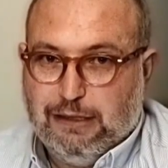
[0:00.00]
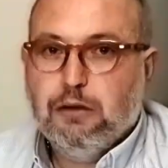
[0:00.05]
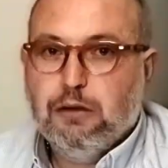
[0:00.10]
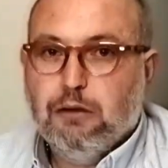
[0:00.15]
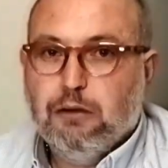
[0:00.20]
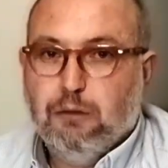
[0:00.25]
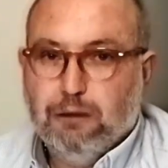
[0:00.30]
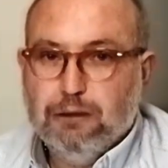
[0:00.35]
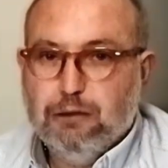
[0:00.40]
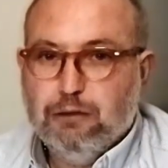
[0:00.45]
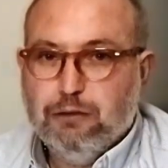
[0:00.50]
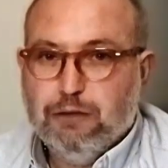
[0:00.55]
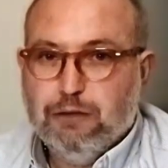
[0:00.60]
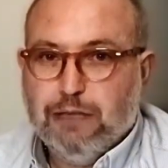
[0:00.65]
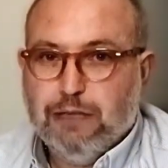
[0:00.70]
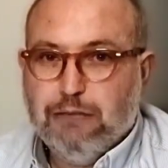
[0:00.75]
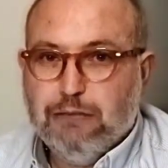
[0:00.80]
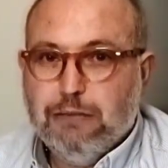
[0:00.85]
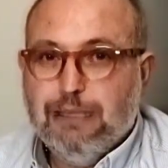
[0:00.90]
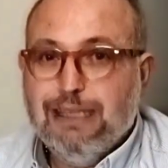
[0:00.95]
One of
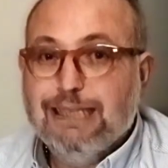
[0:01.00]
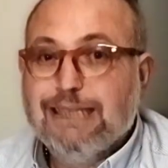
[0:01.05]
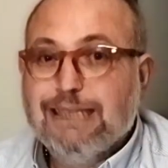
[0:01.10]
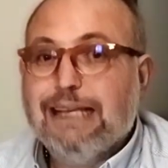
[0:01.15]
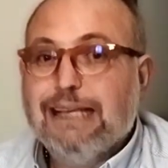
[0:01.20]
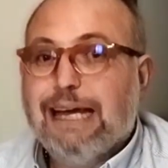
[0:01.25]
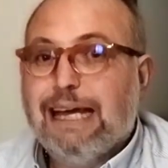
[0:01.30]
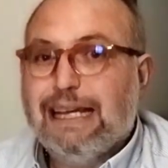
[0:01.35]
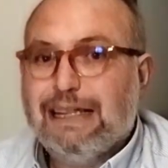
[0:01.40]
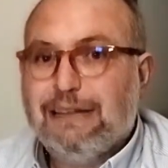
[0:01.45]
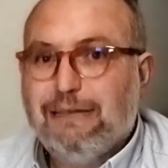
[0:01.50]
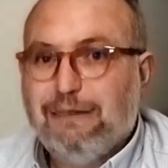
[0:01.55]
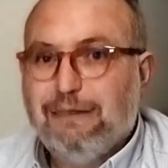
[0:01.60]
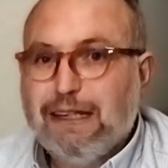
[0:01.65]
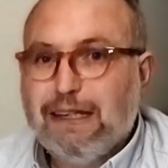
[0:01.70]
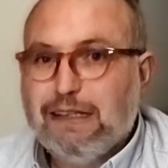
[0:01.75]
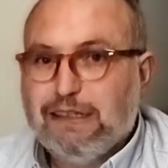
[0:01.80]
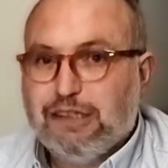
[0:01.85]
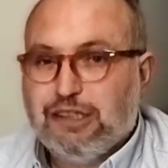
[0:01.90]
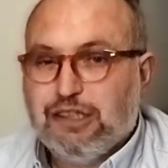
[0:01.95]
them is the
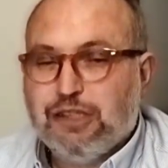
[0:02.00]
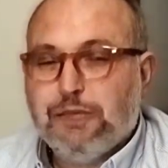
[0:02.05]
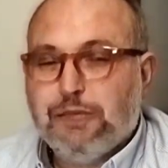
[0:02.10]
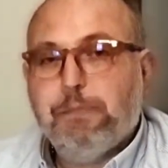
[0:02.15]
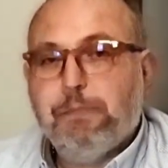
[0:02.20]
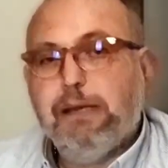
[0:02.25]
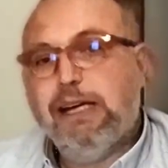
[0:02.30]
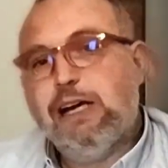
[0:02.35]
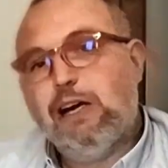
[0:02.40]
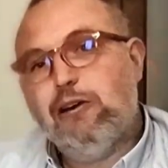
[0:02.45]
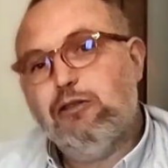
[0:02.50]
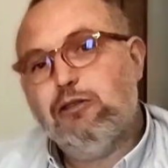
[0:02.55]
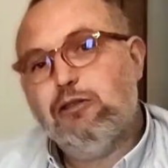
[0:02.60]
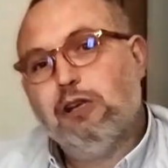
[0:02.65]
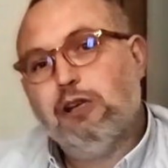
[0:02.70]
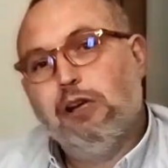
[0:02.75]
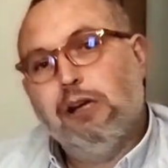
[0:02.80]
advantage because